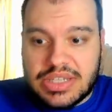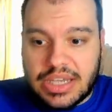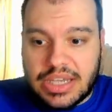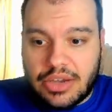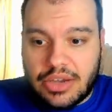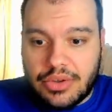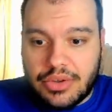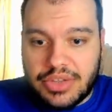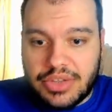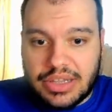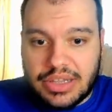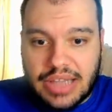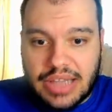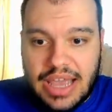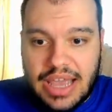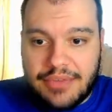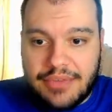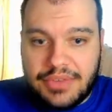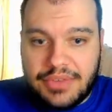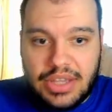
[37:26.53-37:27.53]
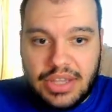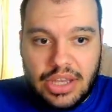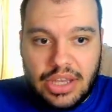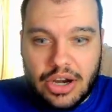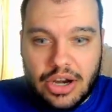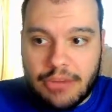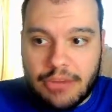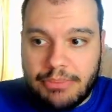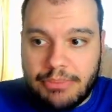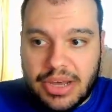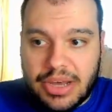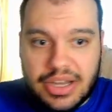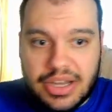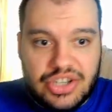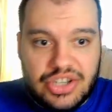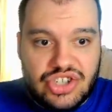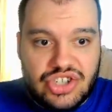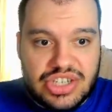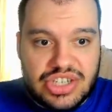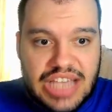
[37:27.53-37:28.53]
like on the left here, but
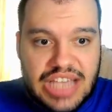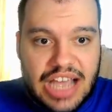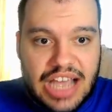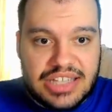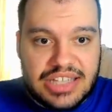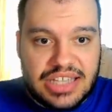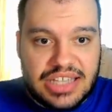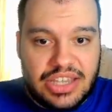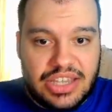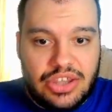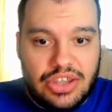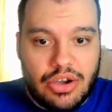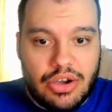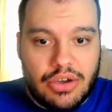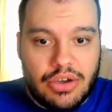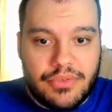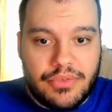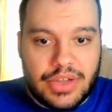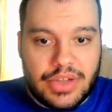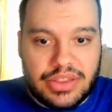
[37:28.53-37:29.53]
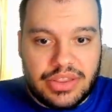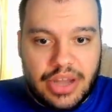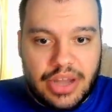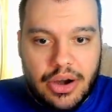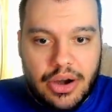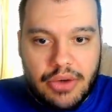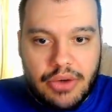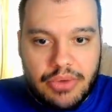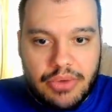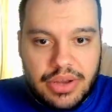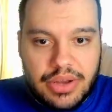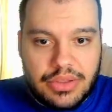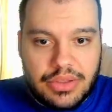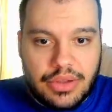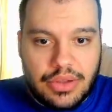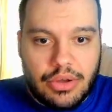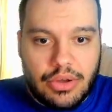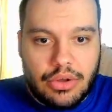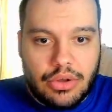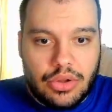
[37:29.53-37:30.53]
it just has like young Valtara
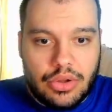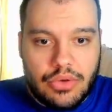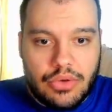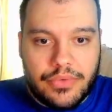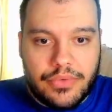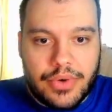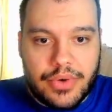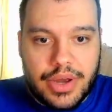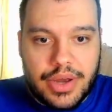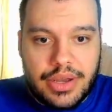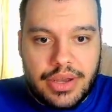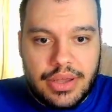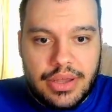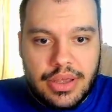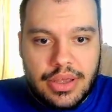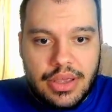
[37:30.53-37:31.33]
written all over it.